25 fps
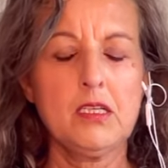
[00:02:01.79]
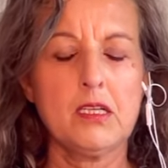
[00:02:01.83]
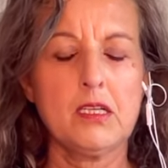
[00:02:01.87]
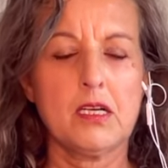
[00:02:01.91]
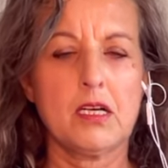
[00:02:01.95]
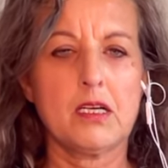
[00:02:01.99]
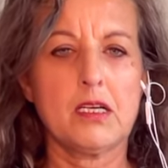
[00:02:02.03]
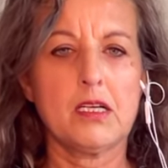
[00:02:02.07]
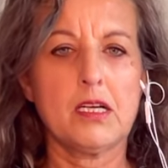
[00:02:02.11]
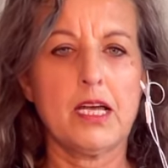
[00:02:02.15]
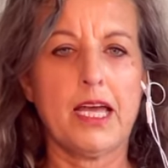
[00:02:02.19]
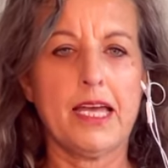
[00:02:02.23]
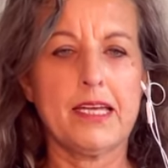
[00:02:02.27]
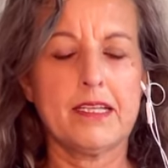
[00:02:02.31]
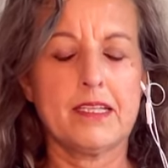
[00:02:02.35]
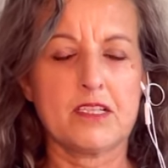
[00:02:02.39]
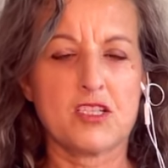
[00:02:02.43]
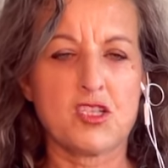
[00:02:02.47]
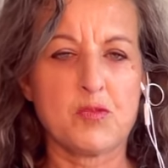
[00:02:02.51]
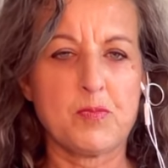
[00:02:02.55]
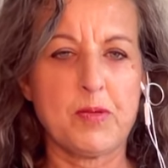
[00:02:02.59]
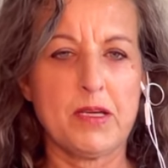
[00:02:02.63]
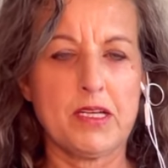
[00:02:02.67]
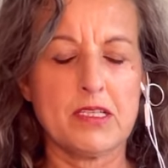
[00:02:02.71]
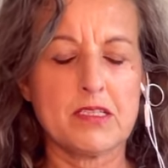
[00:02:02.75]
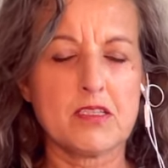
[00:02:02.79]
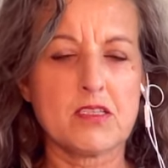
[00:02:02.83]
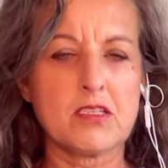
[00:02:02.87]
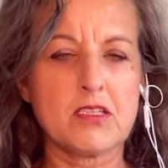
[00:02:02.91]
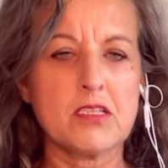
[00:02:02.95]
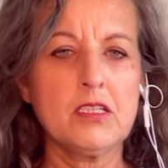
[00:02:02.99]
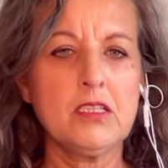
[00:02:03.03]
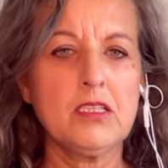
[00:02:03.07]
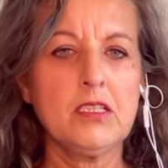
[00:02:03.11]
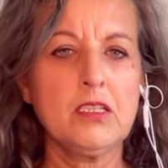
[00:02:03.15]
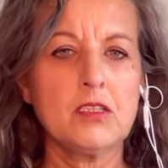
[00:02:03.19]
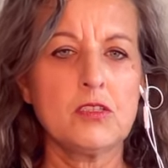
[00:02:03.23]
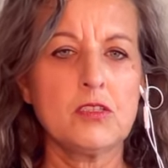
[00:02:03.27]
and expense
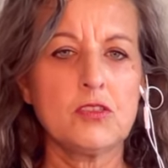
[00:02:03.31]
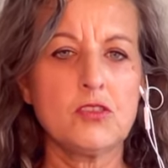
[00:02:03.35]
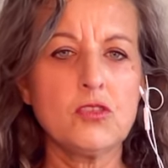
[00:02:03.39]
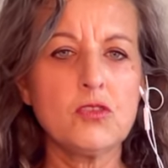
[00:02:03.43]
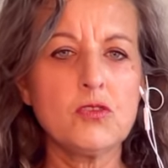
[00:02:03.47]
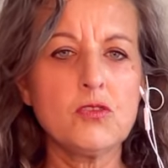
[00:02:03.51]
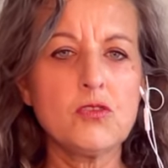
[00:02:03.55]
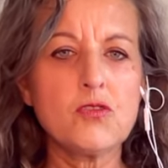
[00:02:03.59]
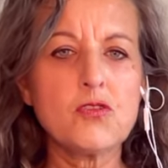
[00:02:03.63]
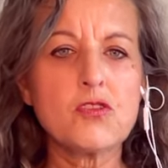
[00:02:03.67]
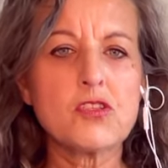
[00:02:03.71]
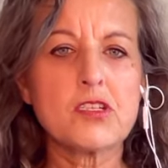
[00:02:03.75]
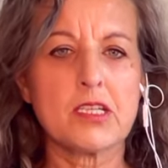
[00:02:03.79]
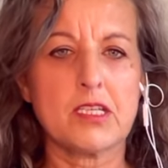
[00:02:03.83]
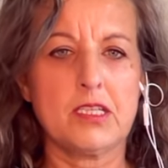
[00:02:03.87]
used